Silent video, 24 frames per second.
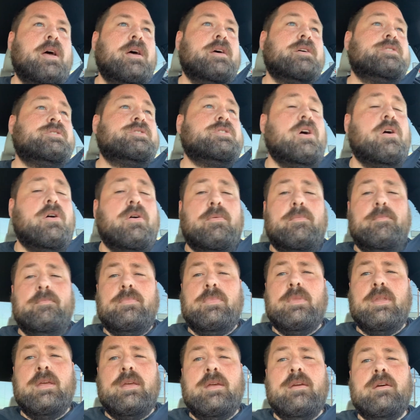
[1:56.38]
So,
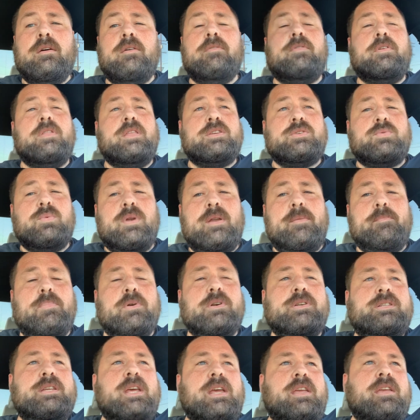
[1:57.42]
for this one in
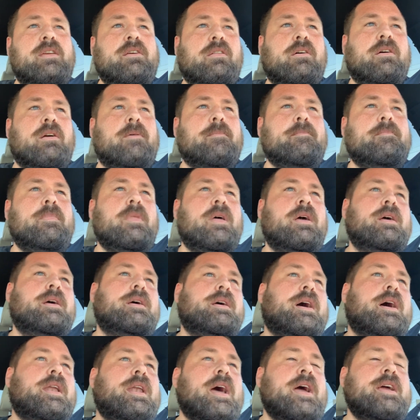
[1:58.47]
particular,
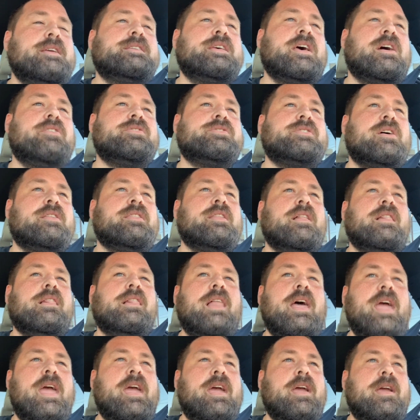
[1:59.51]
A Nice House on the
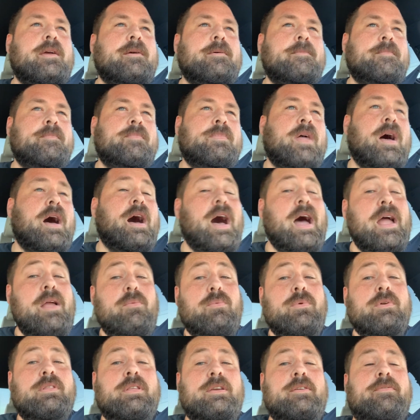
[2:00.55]
Lake, I
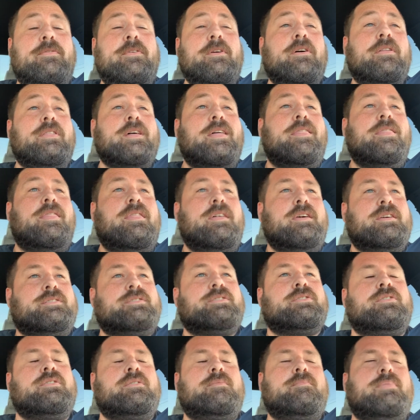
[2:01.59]
really feel that this
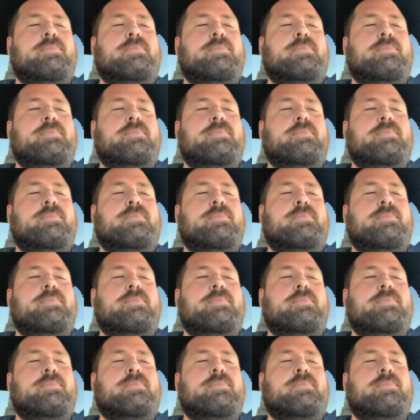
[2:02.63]
could